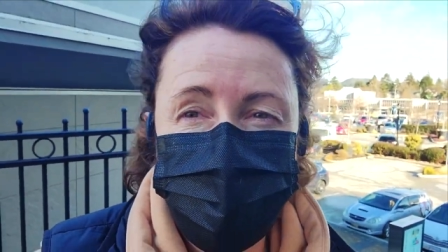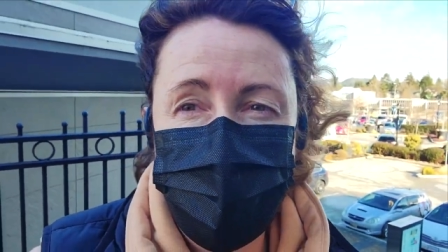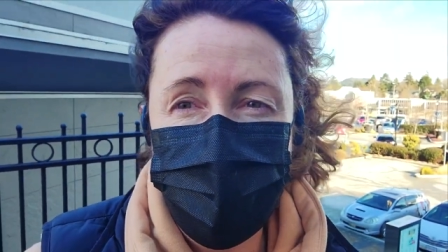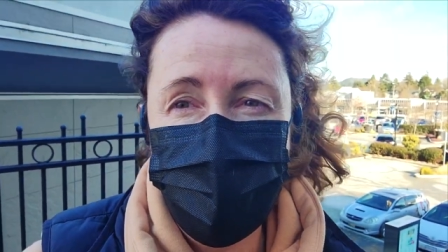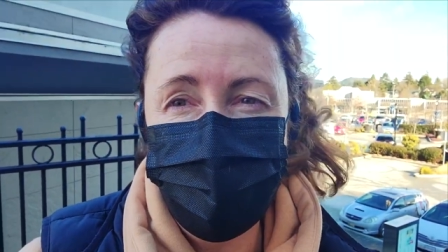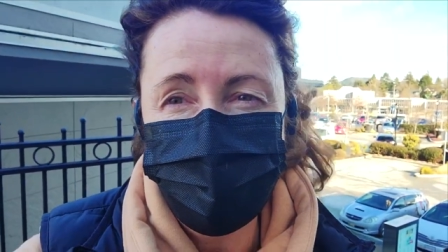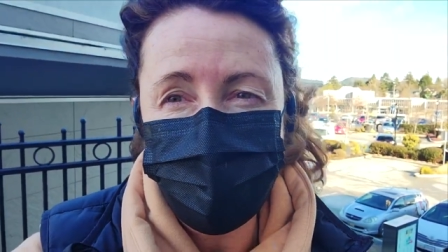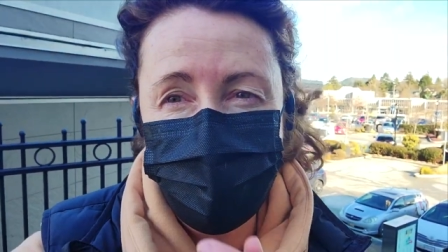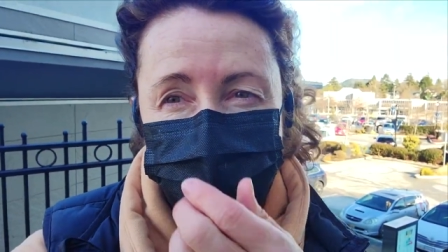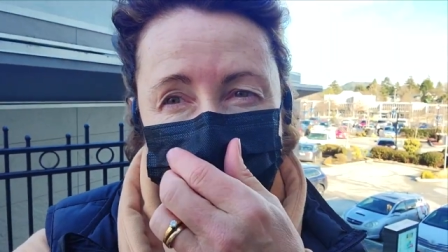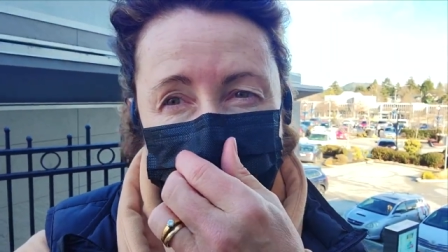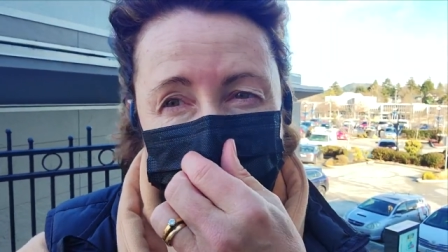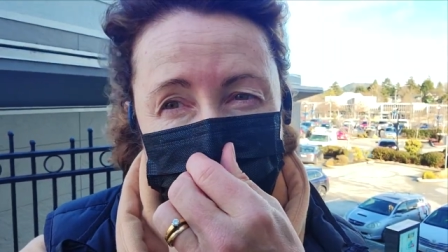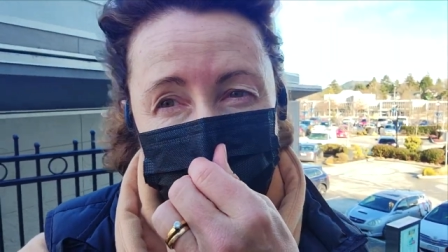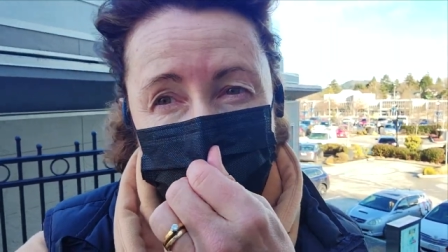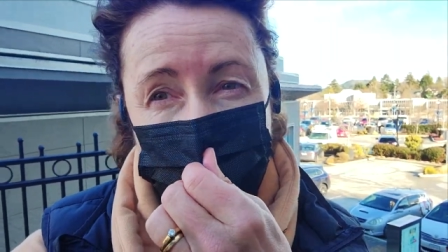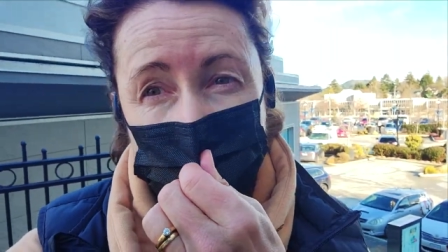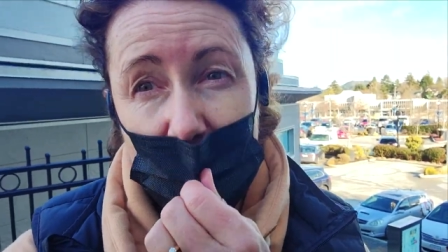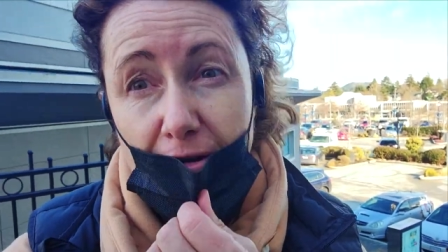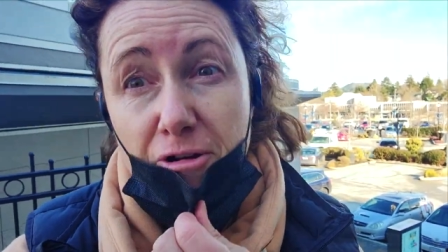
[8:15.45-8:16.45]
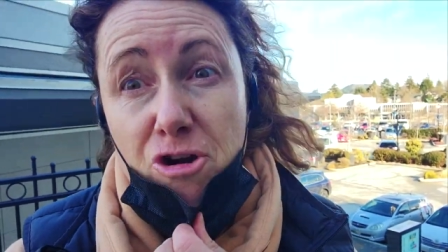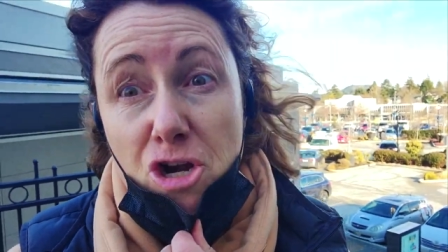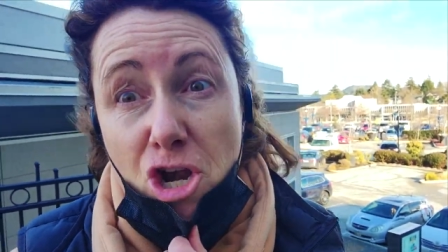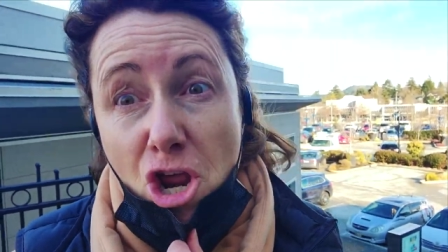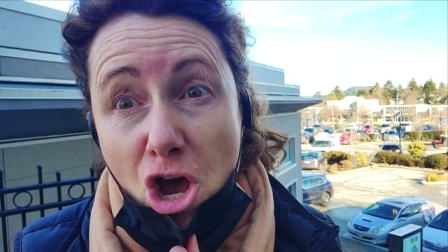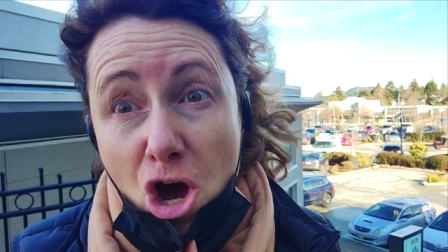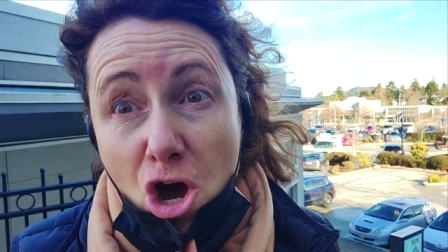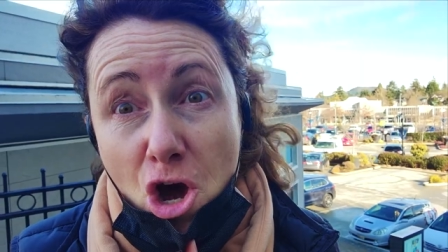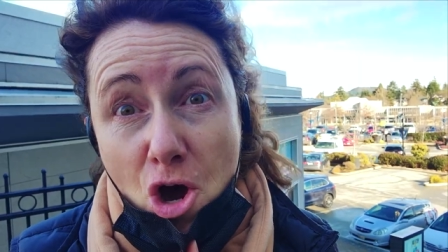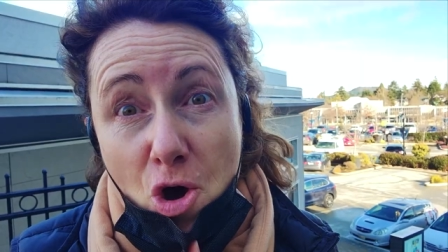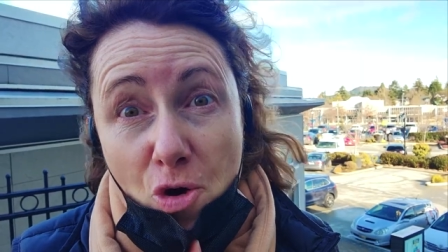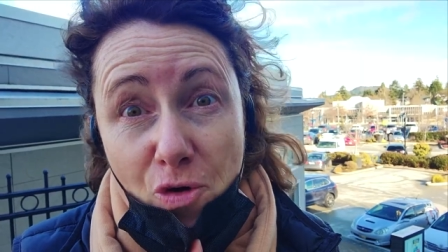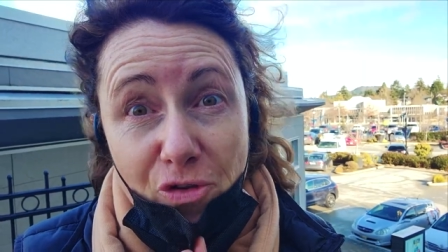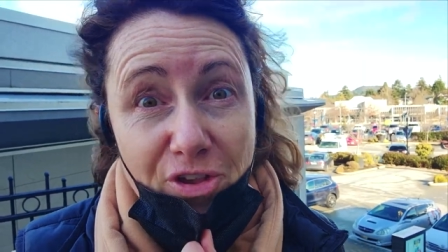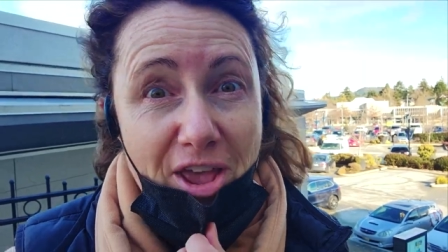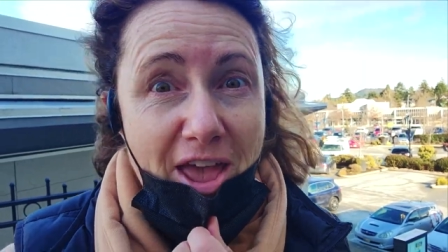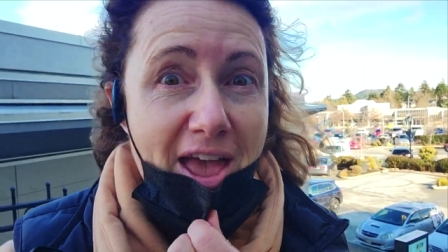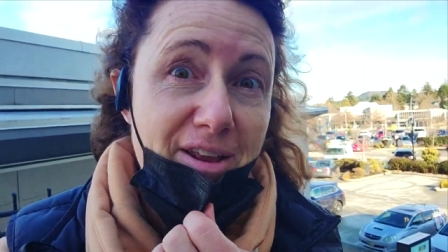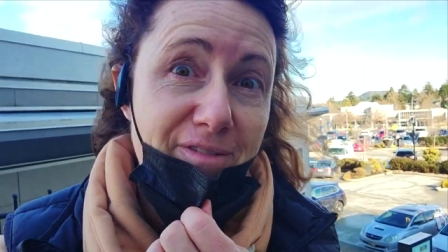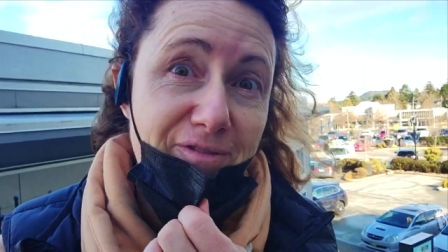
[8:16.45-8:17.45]
of my
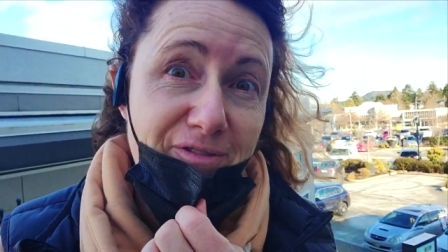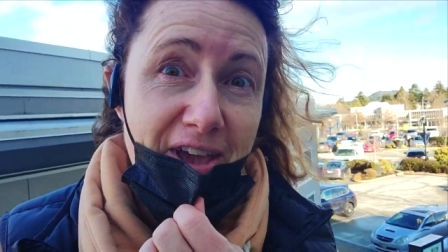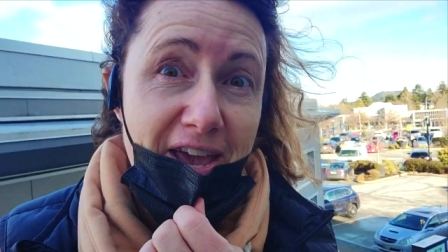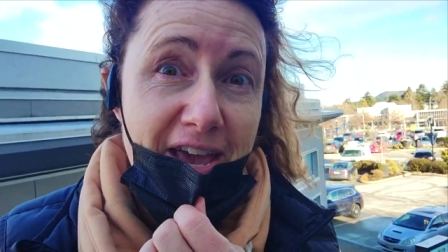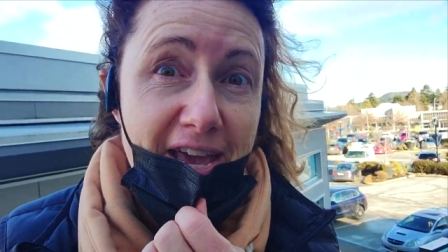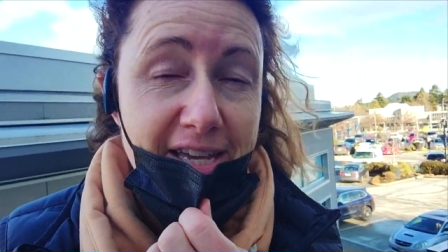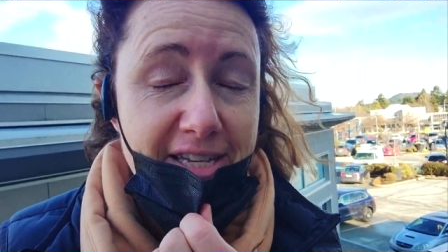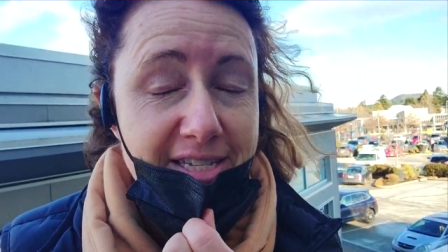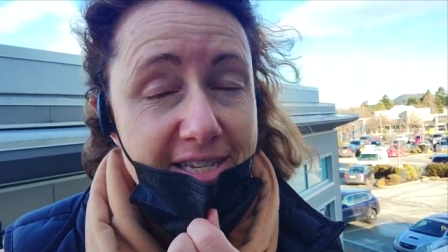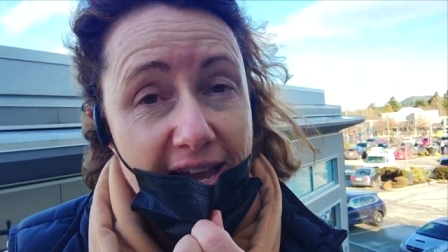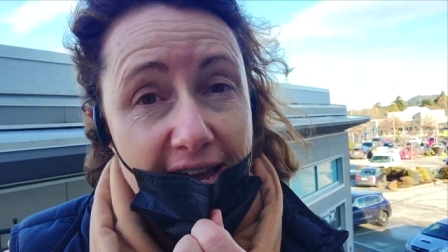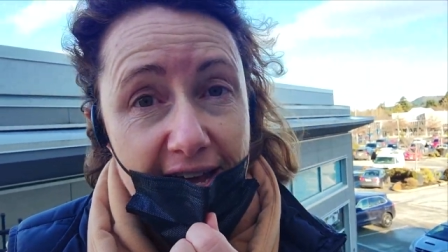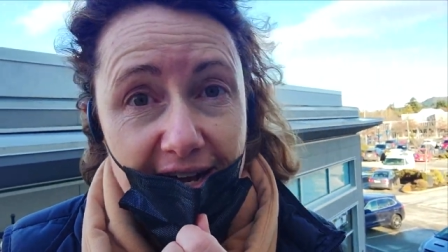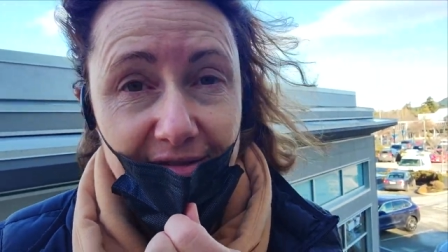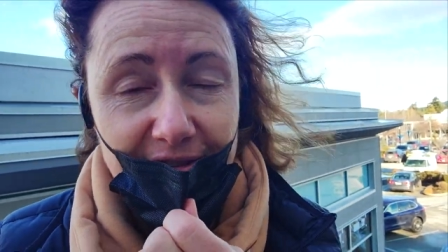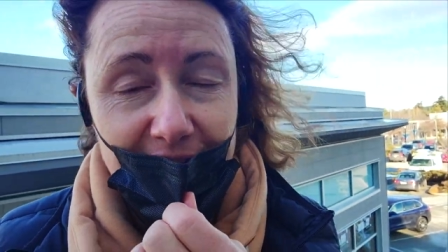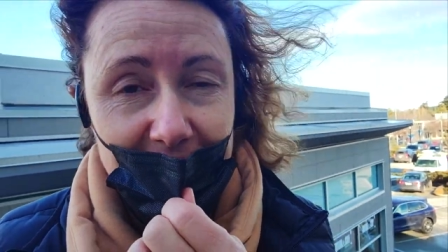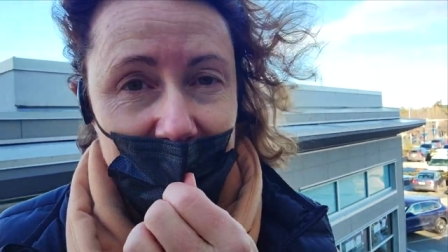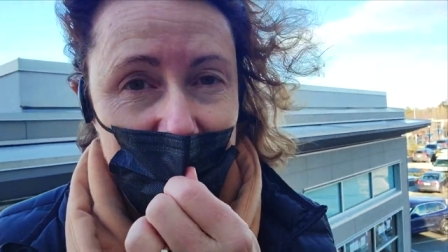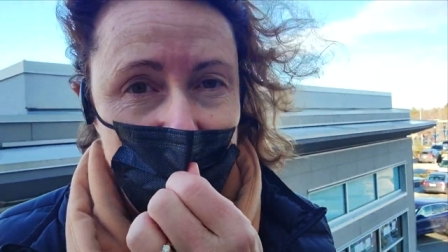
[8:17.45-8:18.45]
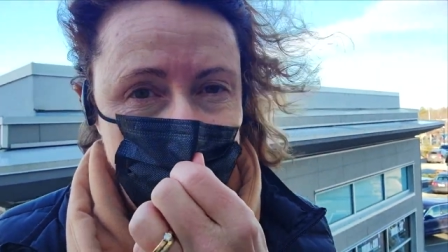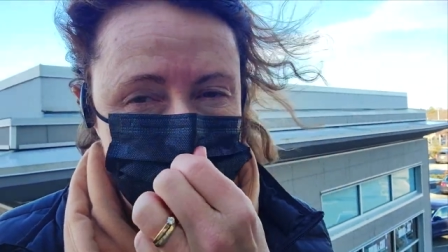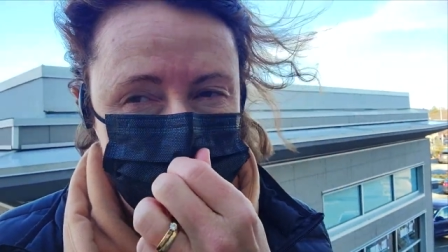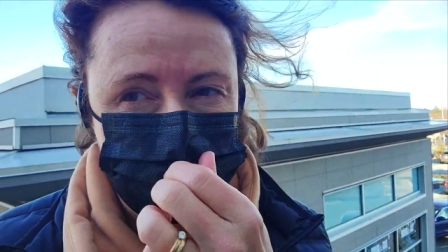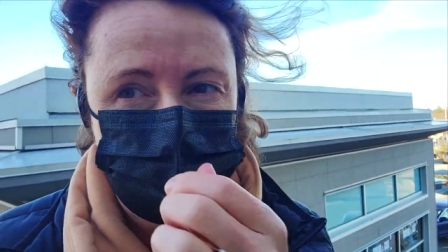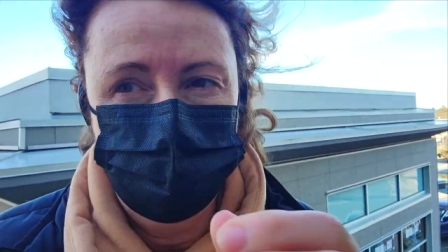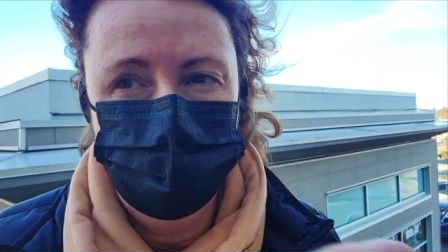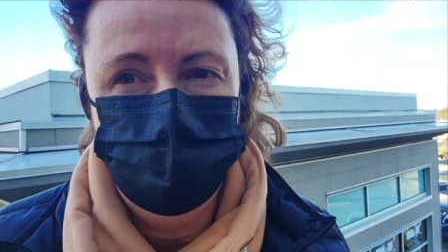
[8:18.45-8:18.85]
and face and everything else.